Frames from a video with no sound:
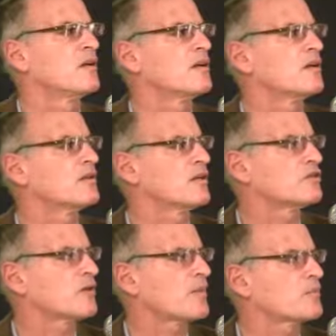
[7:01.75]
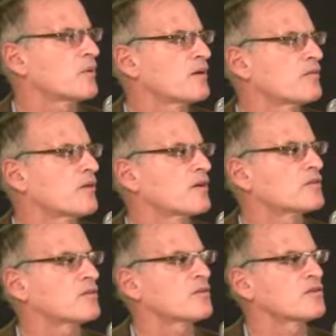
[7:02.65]
And they dropped white
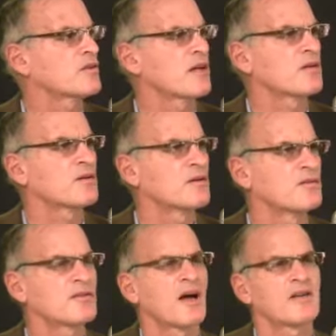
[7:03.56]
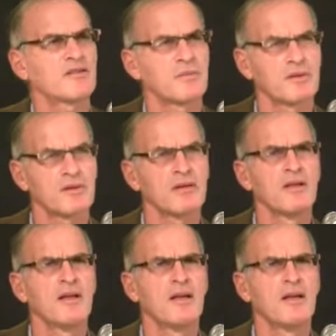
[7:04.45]
phosphorus at Al-Quds Hospital